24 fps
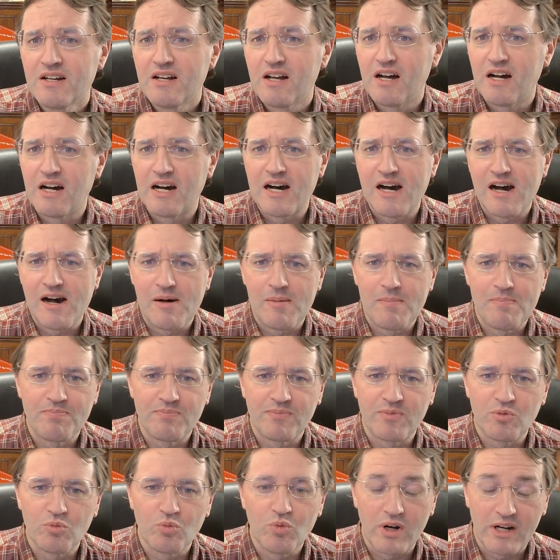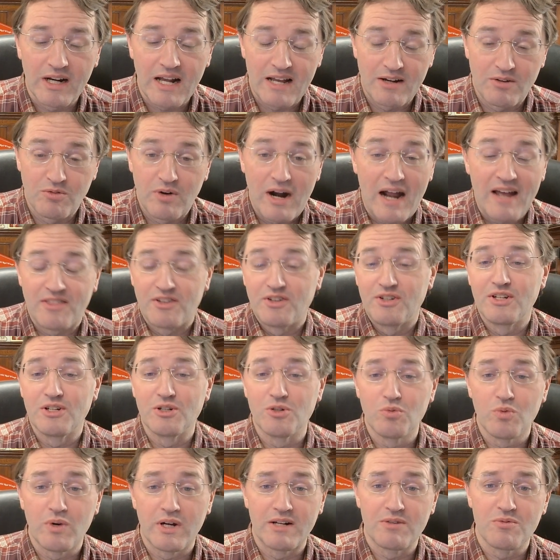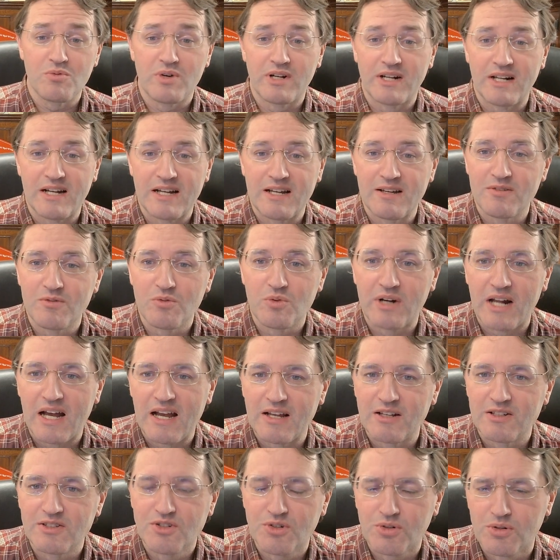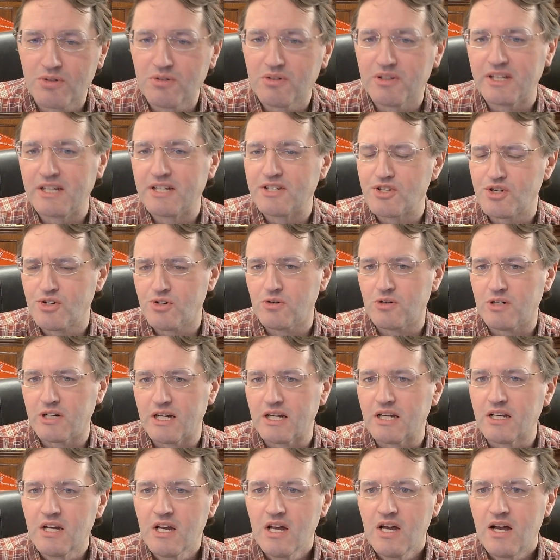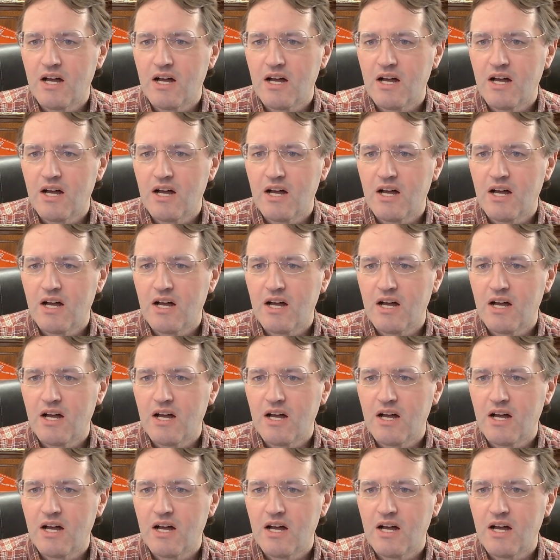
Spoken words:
What I'd rather do, what I truly enjoy,